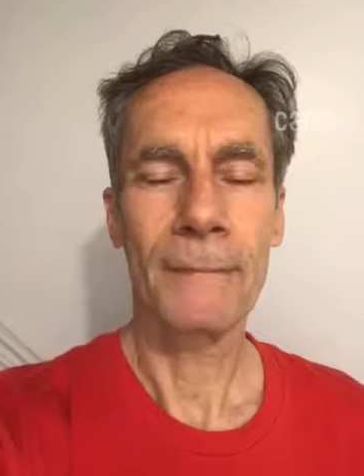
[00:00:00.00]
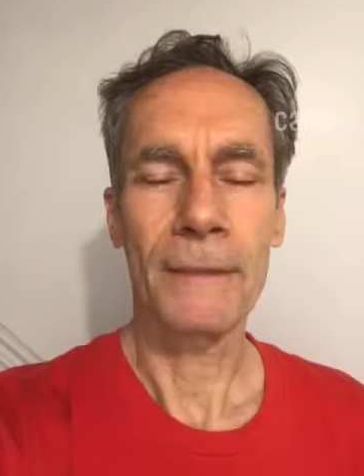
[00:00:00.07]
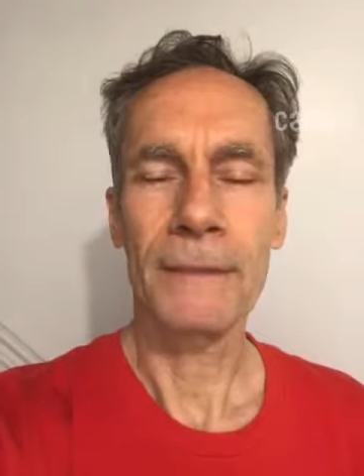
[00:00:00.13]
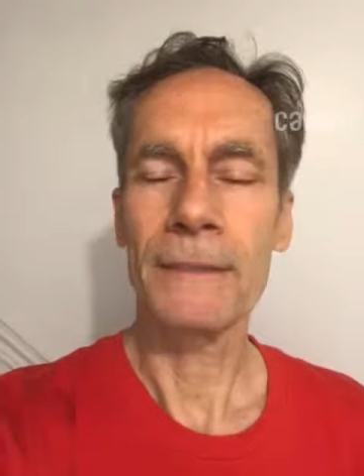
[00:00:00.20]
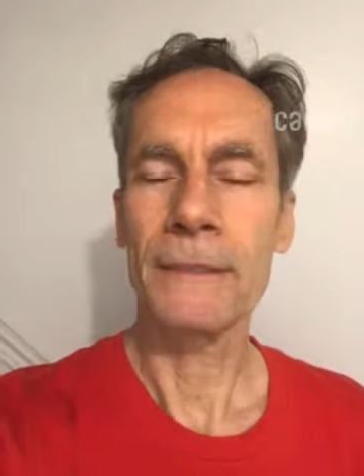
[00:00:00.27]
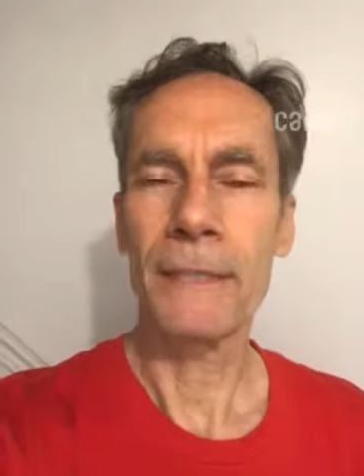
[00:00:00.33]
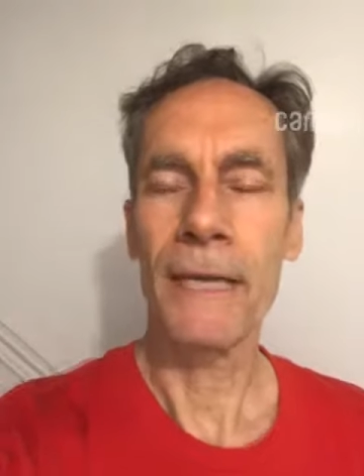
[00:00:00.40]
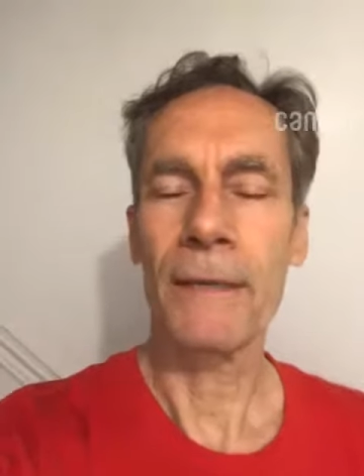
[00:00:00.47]

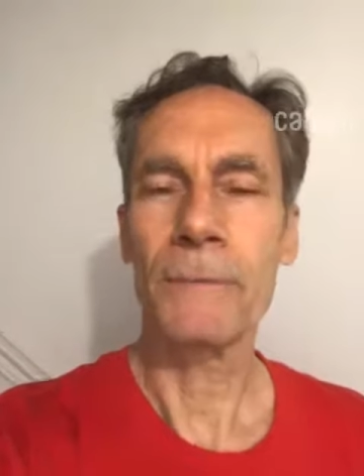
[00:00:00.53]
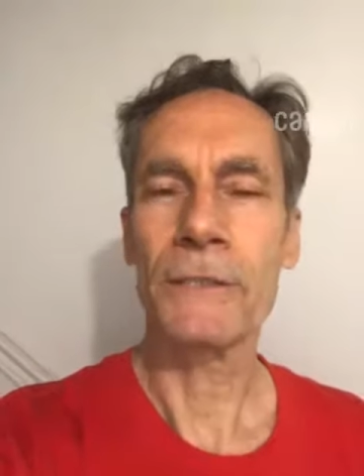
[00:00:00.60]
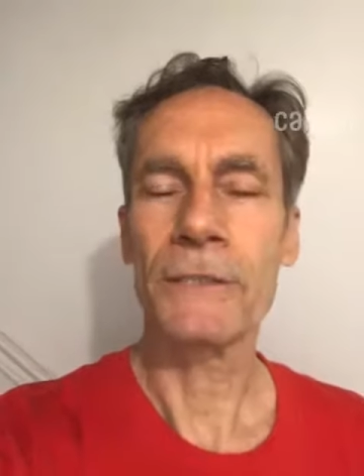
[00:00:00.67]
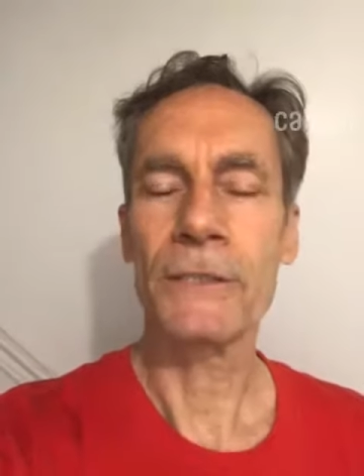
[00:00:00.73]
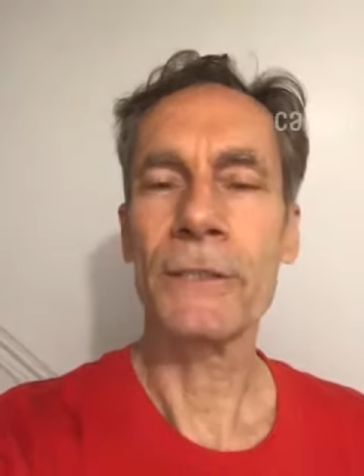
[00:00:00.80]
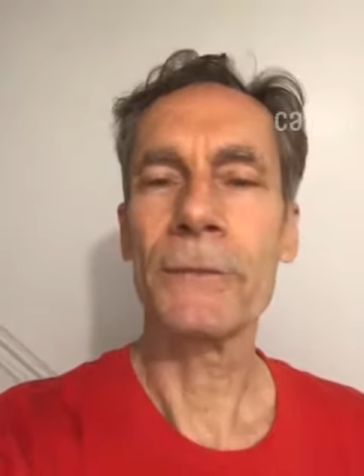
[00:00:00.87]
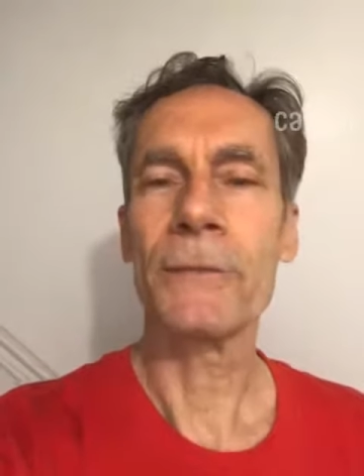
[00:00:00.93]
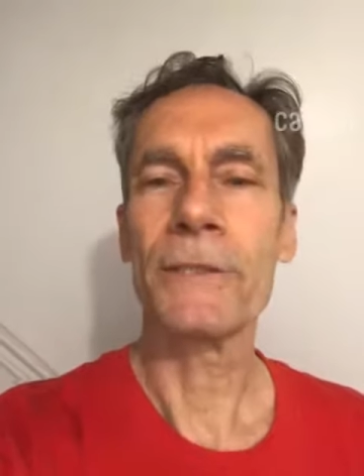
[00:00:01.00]
Listen, I
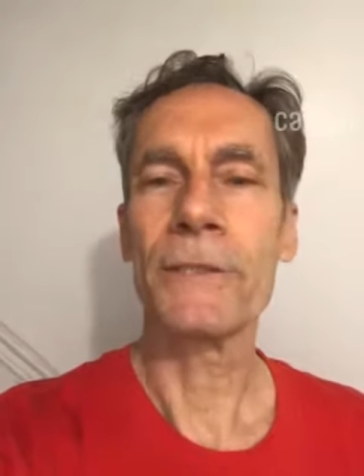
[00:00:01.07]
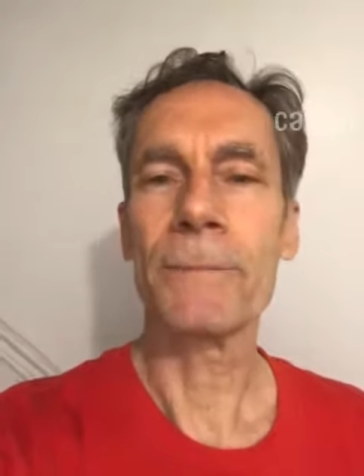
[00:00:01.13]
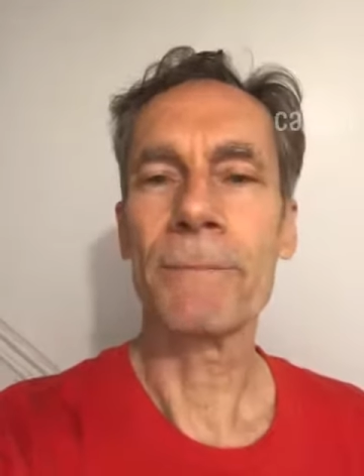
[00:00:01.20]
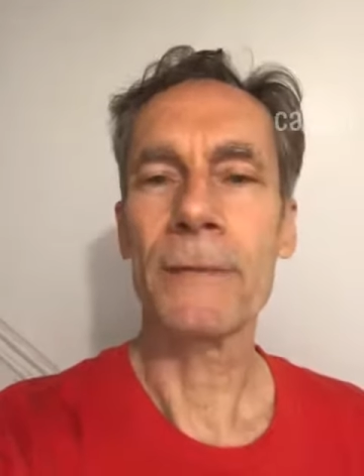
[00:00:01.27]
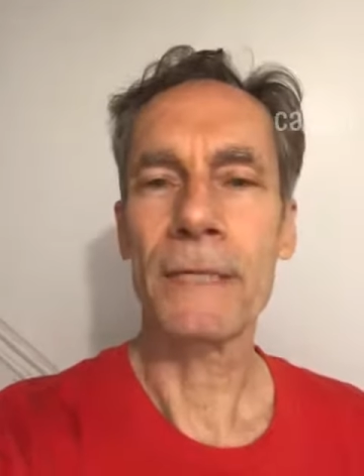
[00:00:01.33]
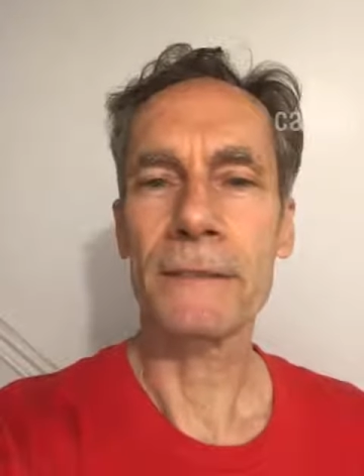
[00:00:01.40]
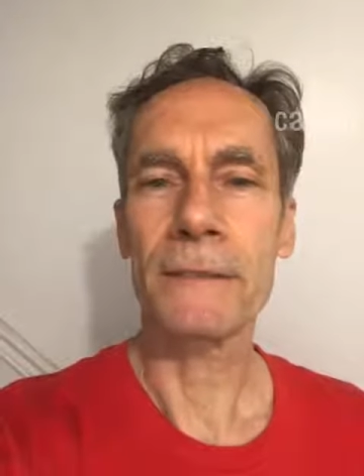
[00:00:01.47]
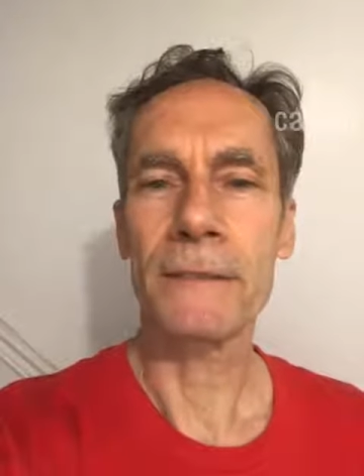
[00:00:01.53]
wish you and your
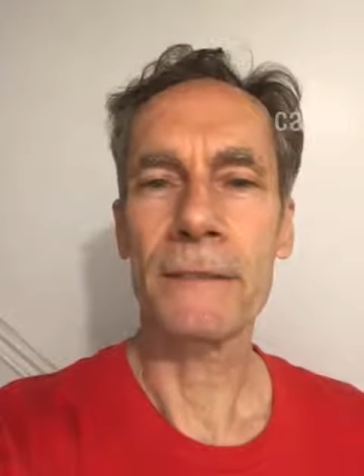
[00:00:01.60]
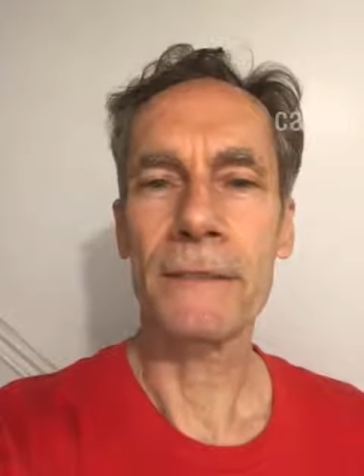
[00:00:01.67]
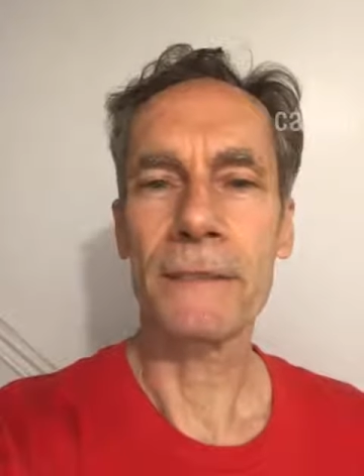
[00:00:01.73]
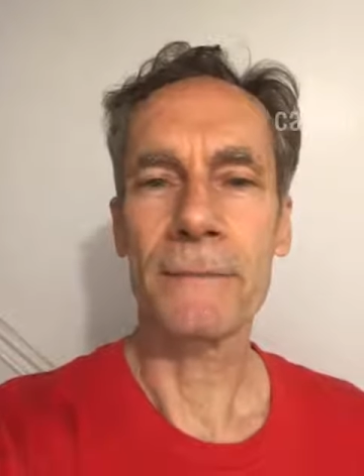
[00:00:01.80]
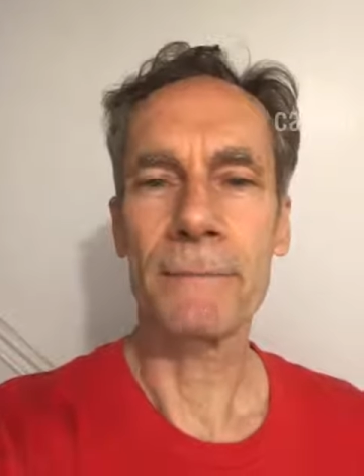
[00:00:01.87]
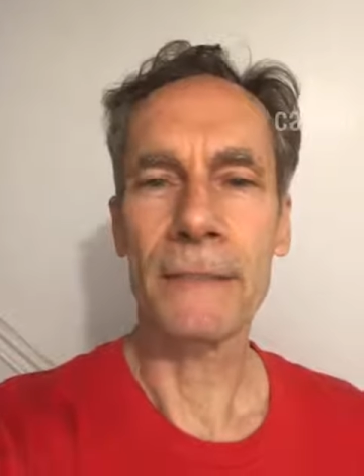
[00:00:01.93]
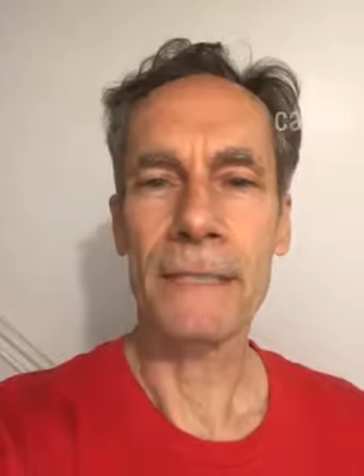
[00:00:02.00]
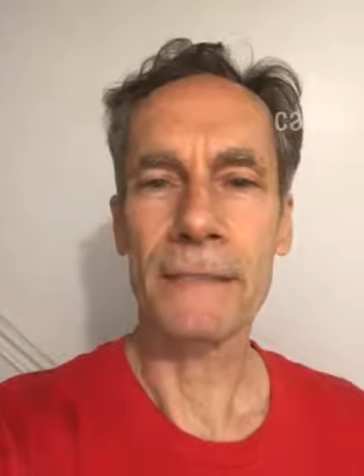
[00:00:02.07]
posse all
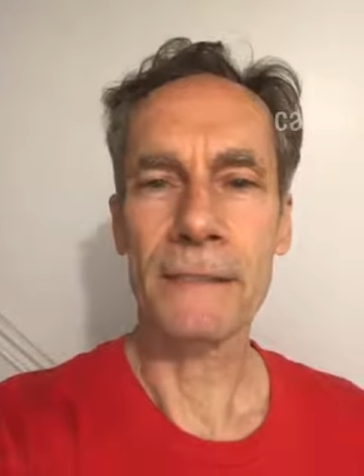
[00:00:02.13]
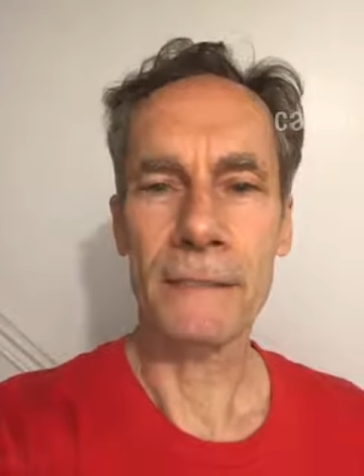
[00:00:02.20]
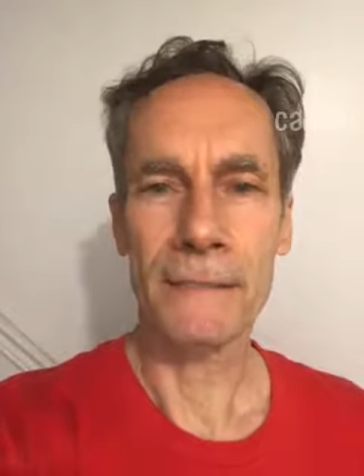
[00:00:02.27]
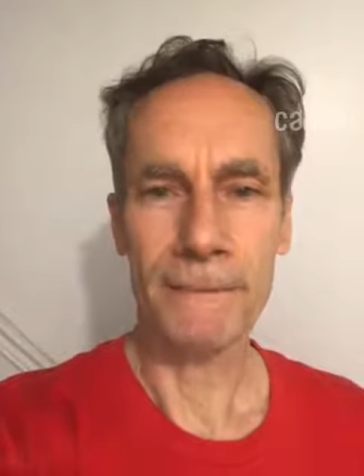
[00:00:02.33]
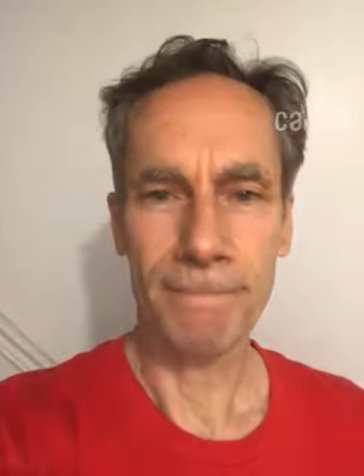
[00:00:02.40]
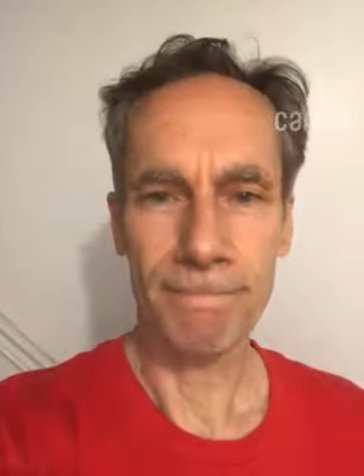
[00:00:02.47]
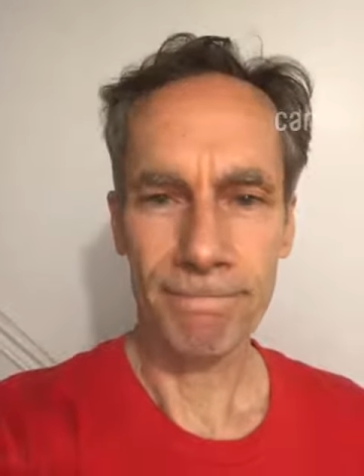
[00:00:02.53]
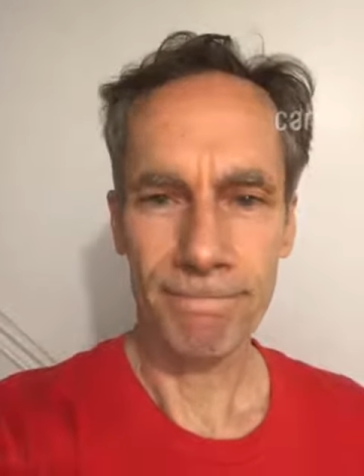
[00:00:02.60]
the
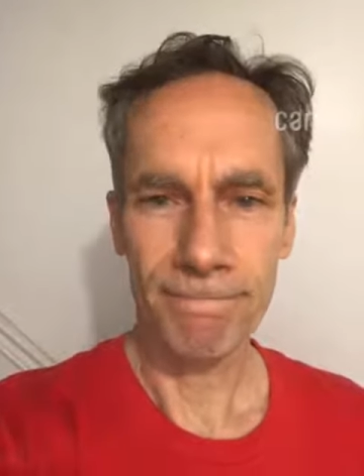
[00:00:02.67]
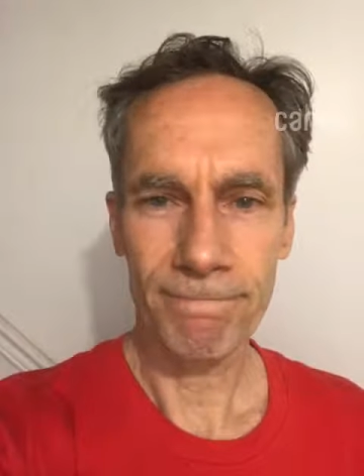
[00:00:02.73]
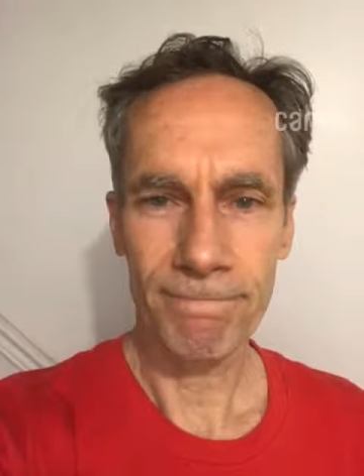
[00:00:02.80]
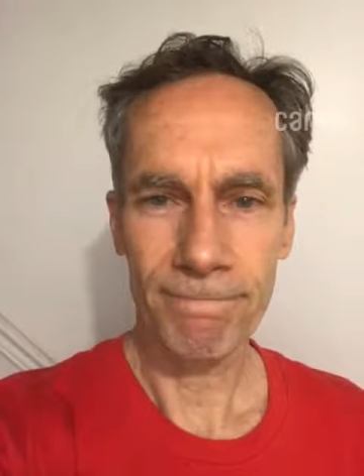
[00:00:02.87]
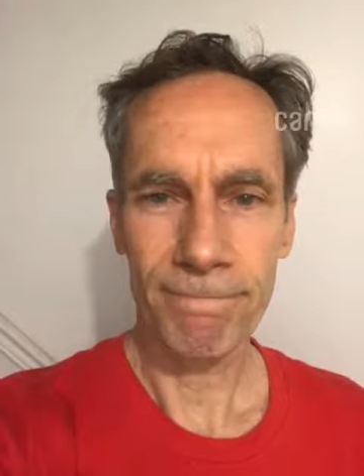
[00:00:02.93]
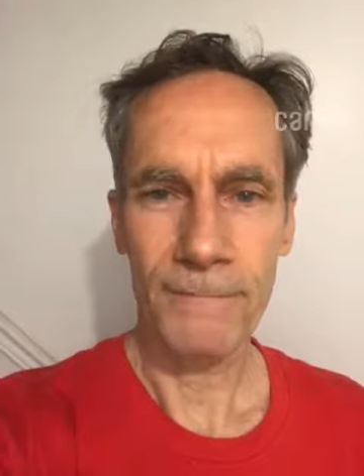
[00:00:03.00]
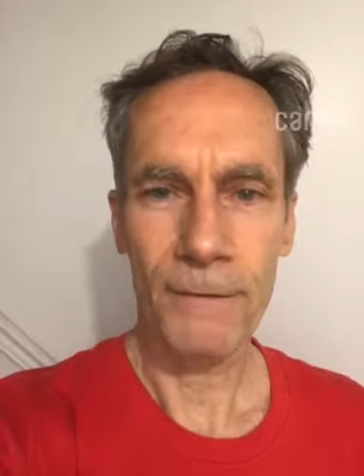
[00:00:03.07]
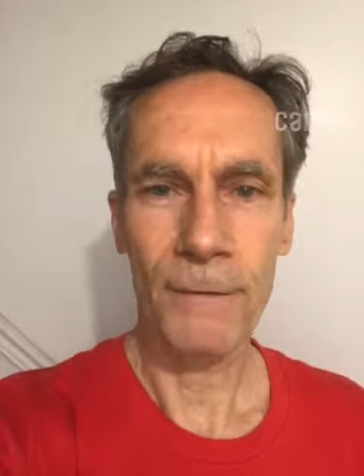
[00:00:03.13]
best,
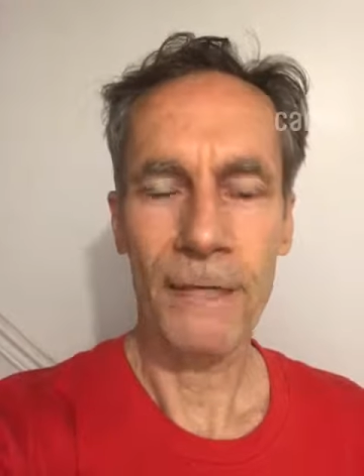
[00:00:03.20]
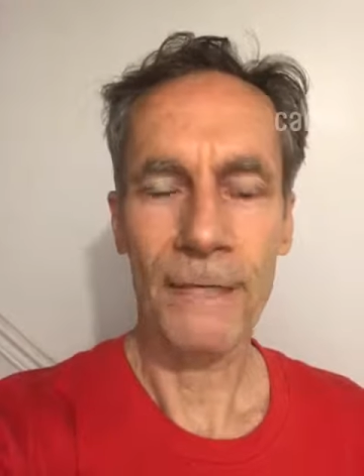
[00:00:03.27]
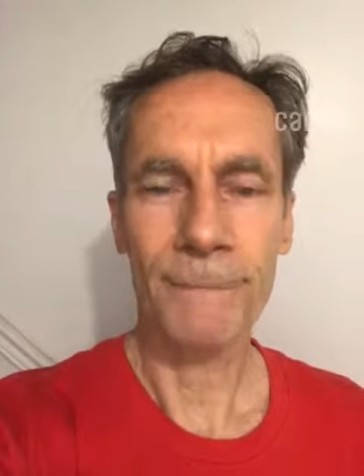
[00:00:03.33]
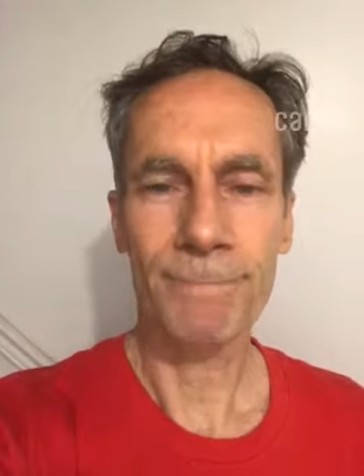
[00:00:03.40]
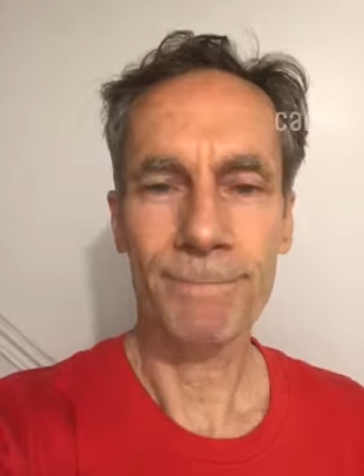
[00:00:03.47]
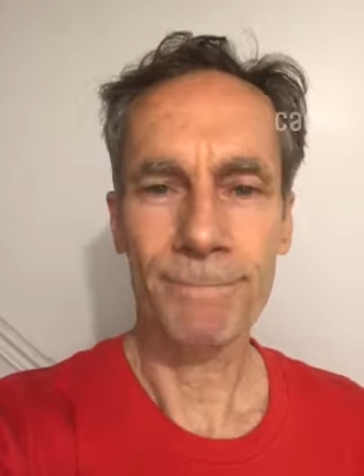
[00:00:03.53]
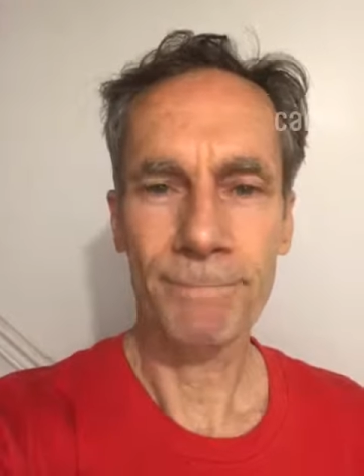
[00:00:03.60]
right?